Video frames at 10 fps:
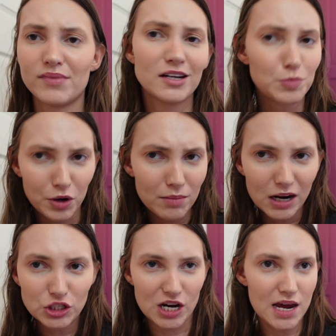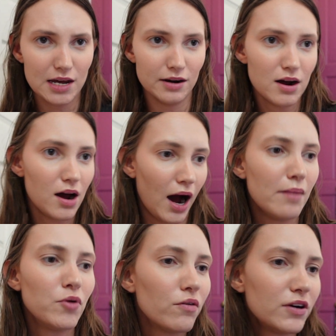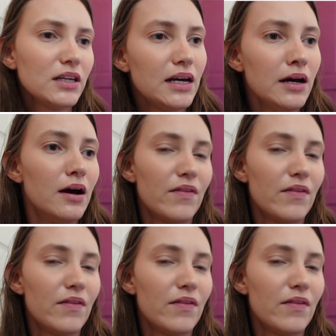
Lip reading: That's pretty much it. I'm not really,